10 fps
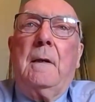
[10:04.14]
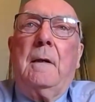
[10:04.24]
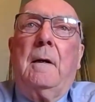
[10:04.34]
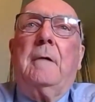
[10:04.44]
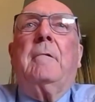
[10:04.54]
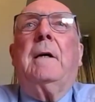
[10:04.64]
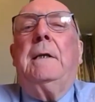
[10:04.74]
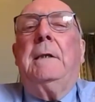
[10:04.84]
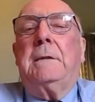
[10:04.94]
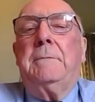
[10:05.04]
I
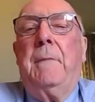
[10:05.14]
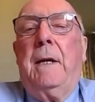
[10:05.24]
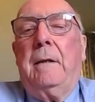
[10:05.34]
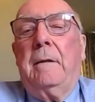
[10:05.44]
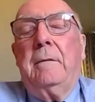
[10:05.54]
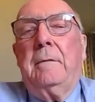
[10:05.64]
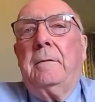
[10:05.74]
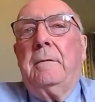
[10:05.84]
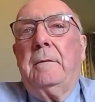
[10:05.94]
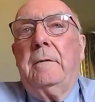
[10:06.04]
raise men
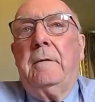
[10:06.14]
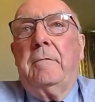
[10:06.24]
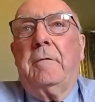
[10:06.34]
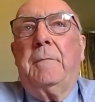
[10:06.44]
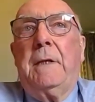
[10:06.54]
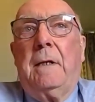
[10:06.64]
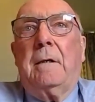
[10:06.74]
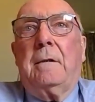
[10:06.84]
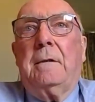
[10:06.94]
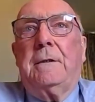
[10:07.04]
from
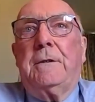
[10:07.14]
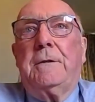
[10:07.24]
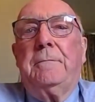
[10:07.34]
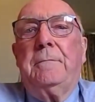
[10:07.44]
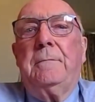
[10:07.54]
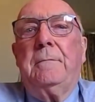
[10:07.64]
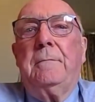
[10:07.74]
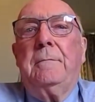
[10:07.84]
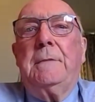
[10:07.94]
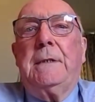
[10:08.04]
darkness
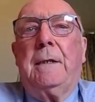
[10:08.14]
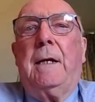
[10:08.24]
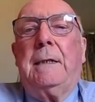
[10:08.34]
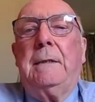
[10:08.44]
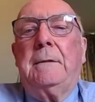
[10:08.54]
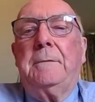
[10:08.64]
to light.